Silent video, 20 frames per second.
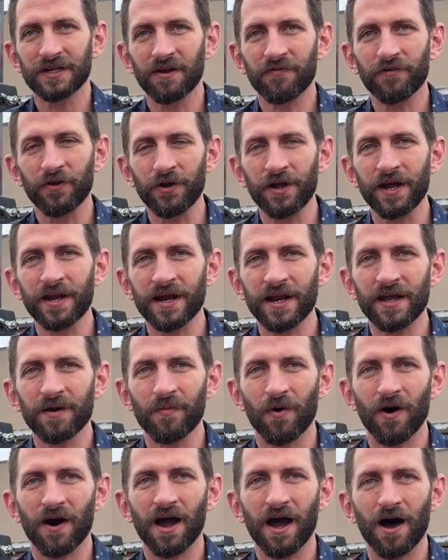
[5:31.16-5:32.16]
and if you need any
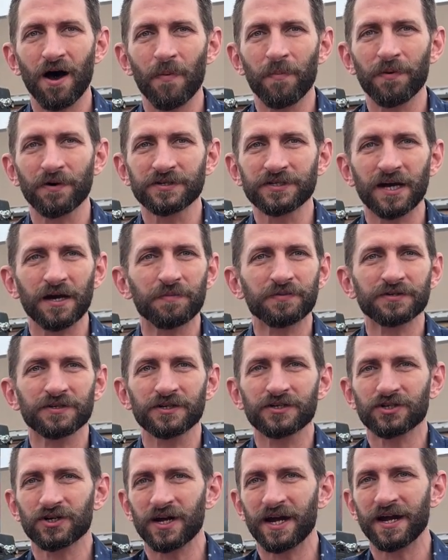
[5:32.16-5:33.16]
more help or tips or
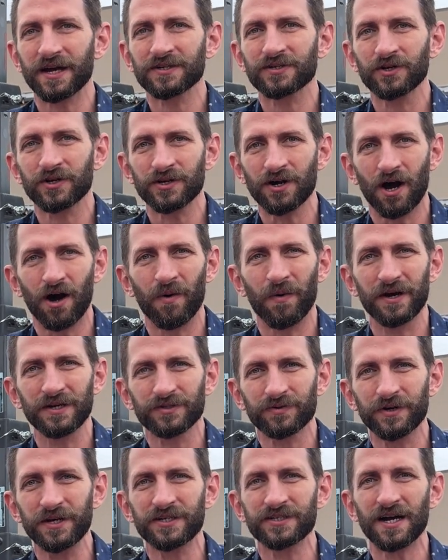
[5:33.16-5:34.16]
tricks, you can always
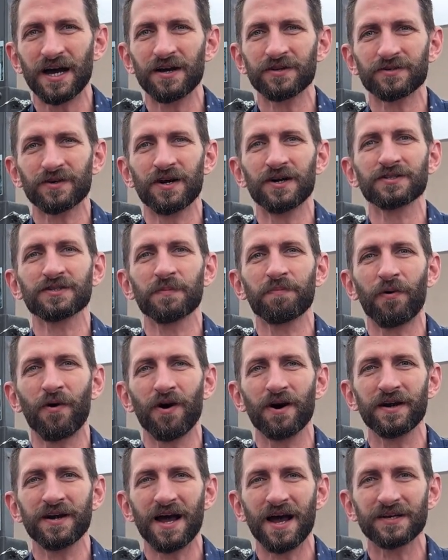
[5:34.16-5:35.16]
reach out to our
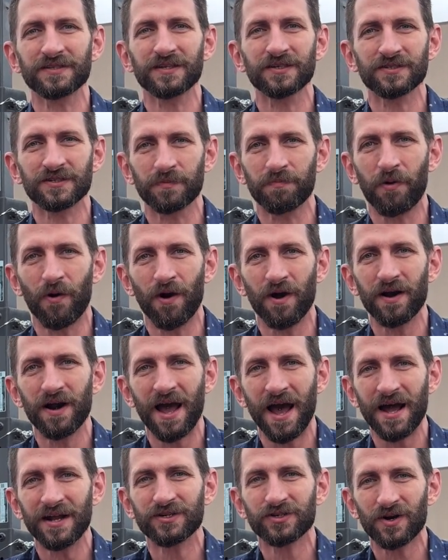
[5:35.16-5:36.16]
support desk at
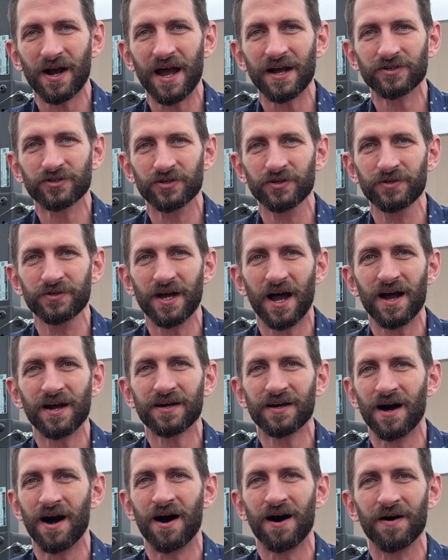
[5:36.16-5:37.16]

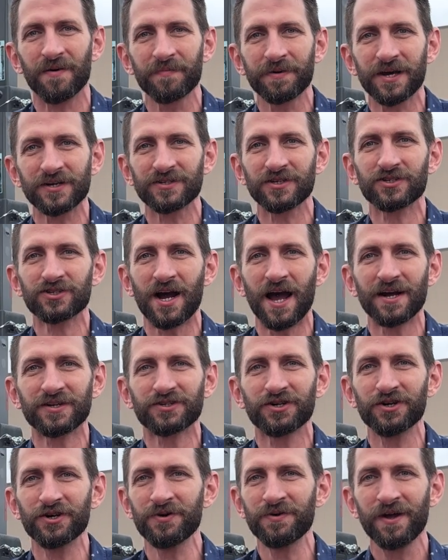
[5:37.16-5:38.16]
support@tractru.com, because at
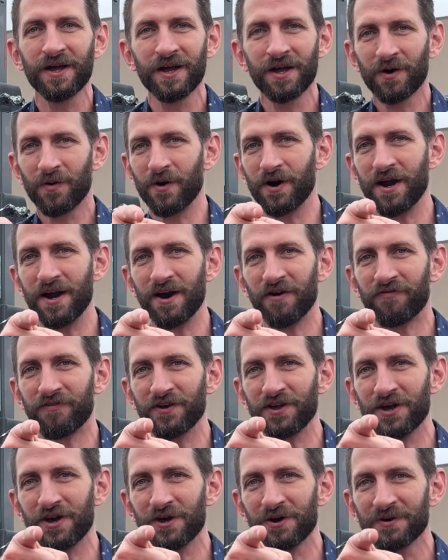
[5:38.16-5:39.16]
TracTru, we're here for
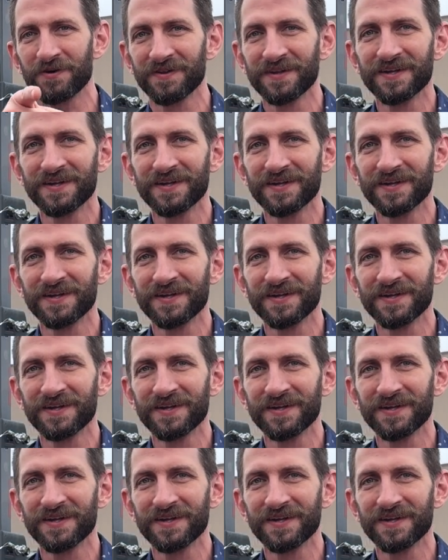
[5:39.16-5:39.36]
you.